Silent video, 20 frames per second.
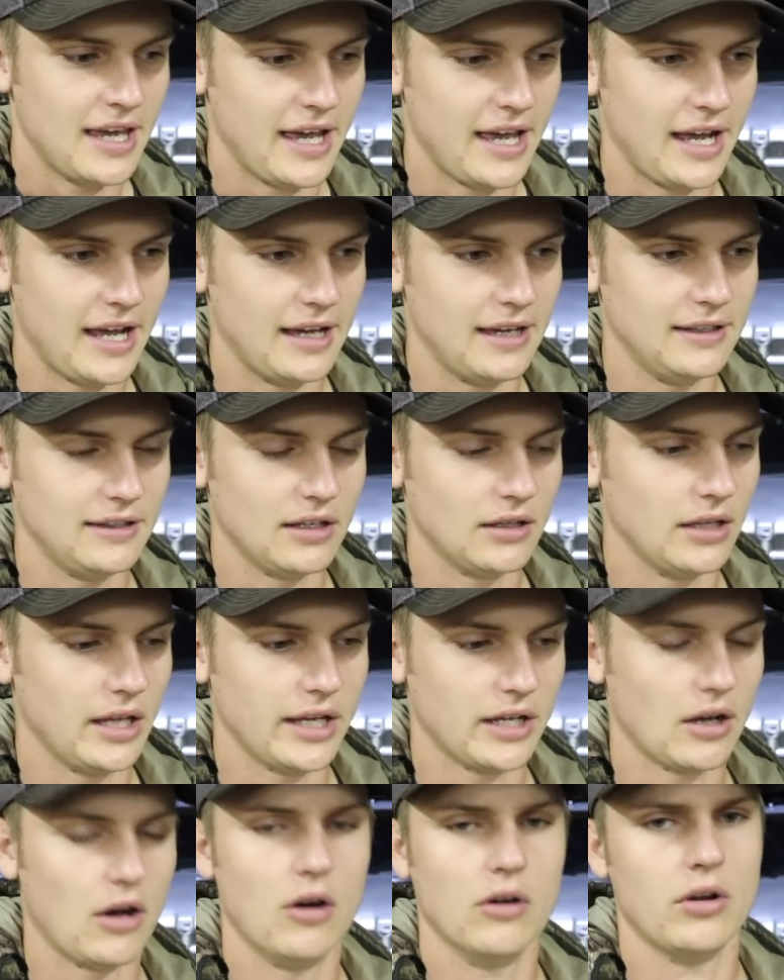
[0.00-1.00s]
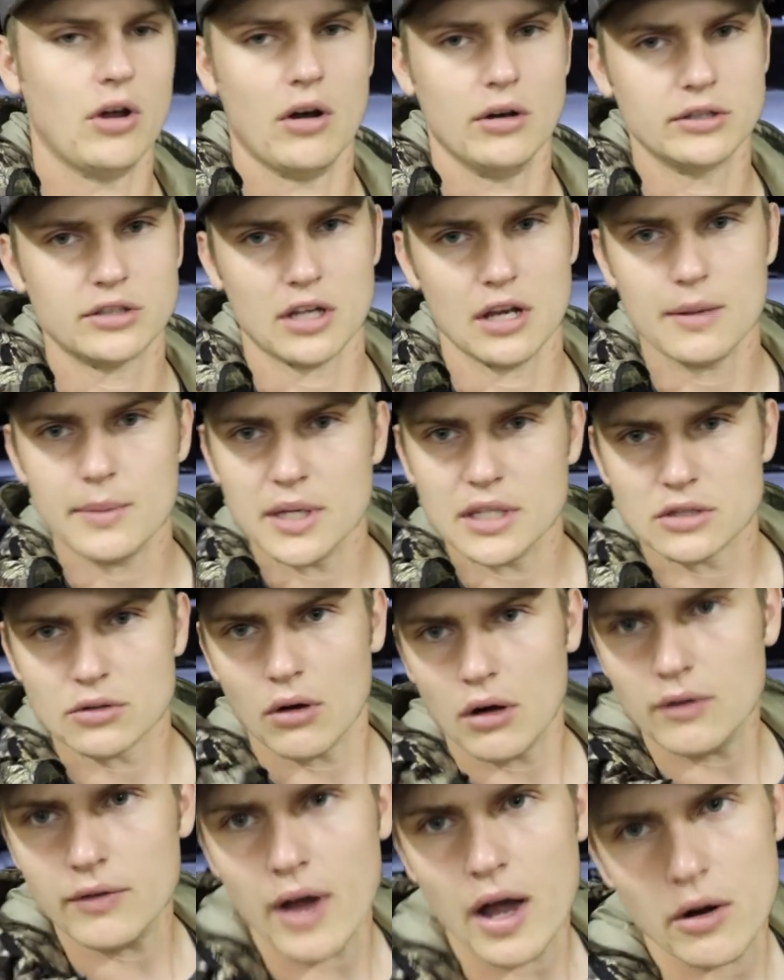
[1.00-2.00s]
And they're like, oh no, it's gonna be a
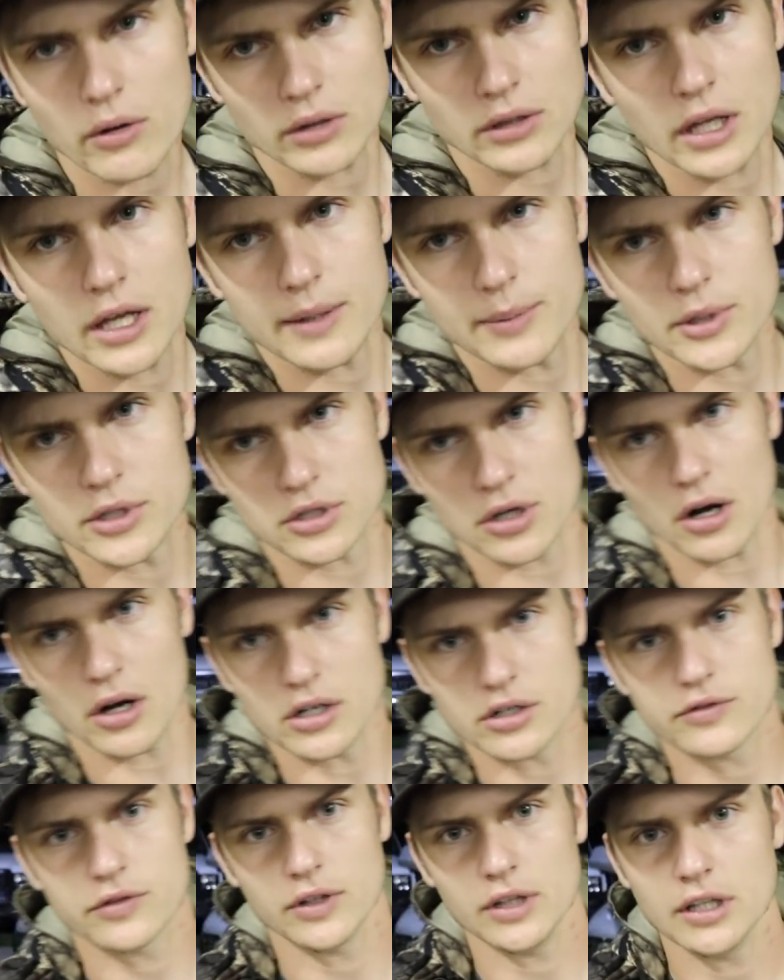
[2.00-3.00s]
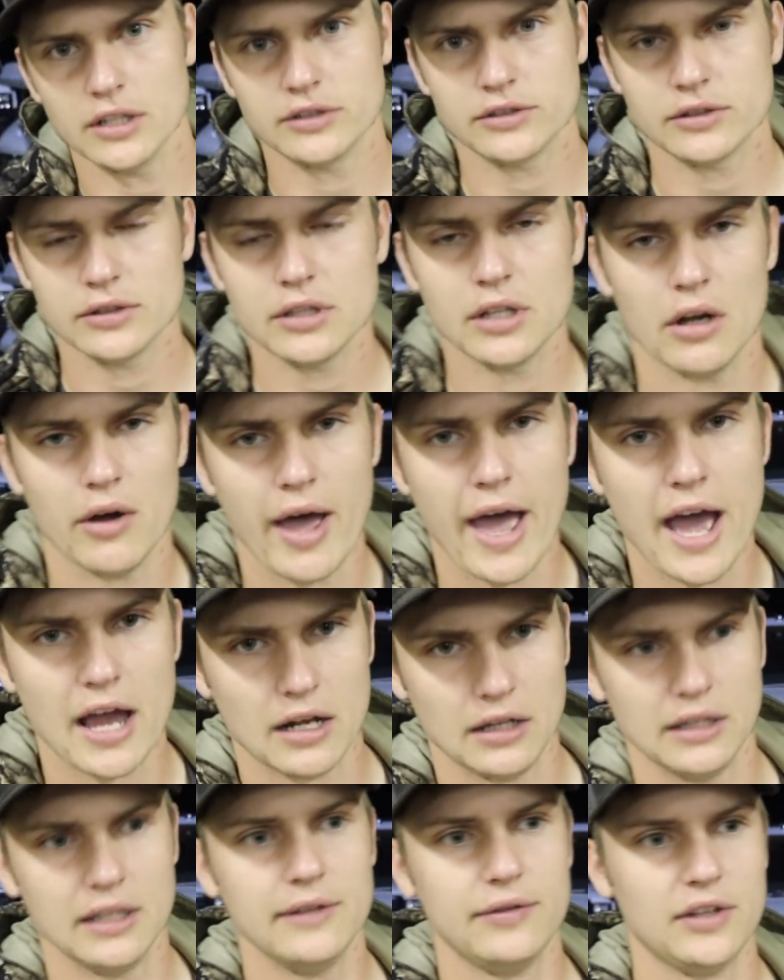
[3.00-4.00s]
12-hour labor charge for this, you know, add
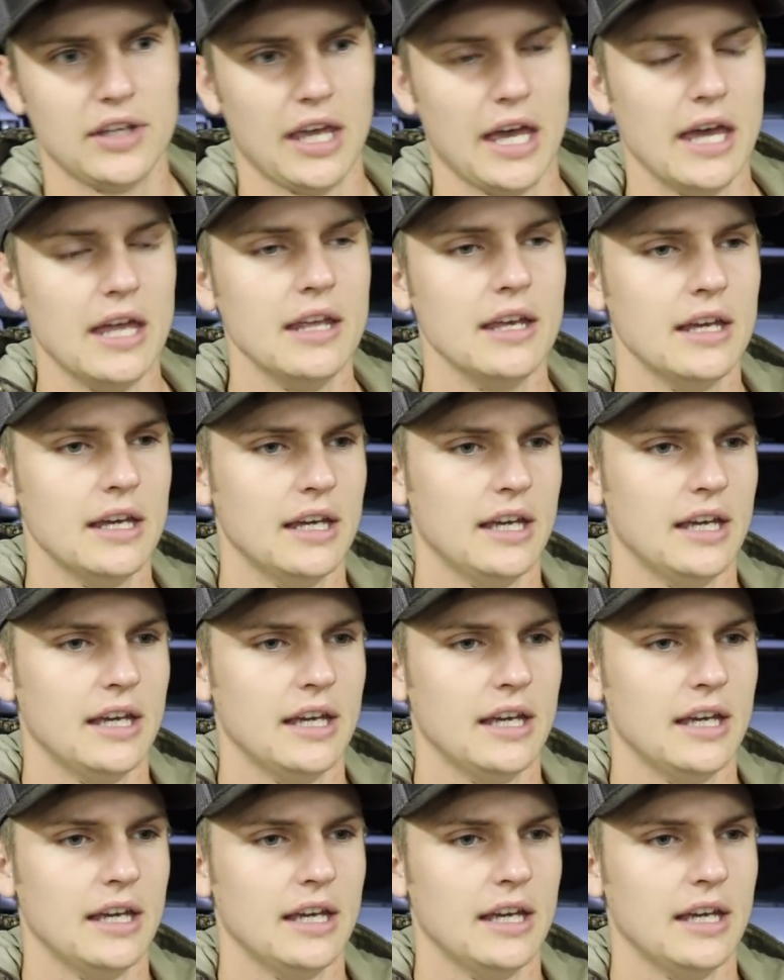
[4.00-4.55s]
a leaf kit.